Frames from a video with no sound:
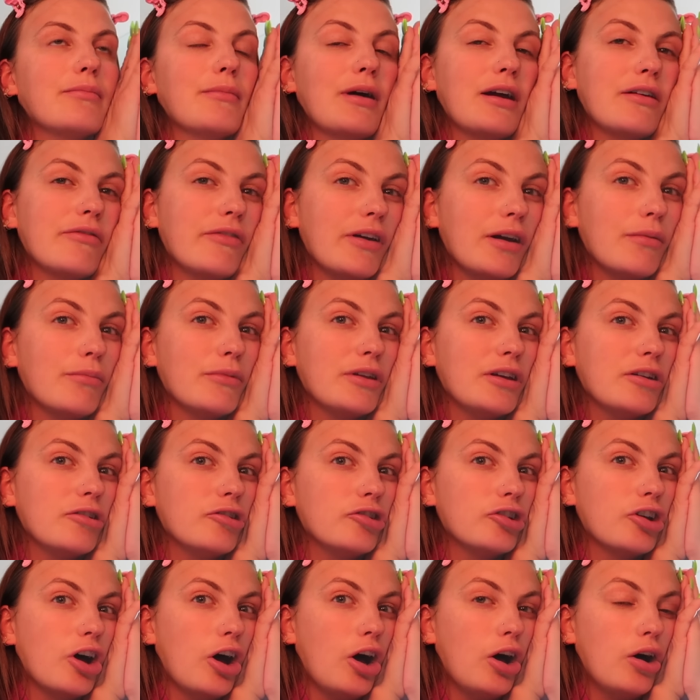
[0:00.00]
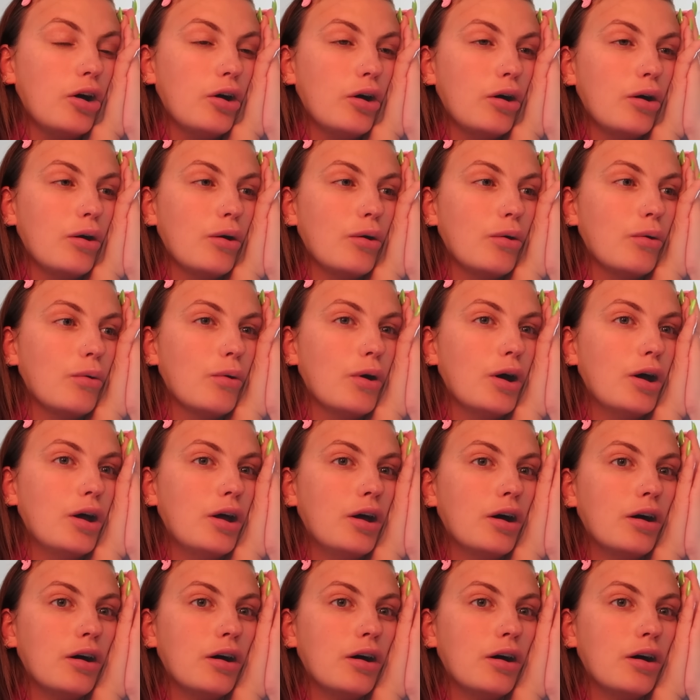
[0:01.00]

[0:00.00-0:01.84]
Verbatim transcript: my family in Tahoe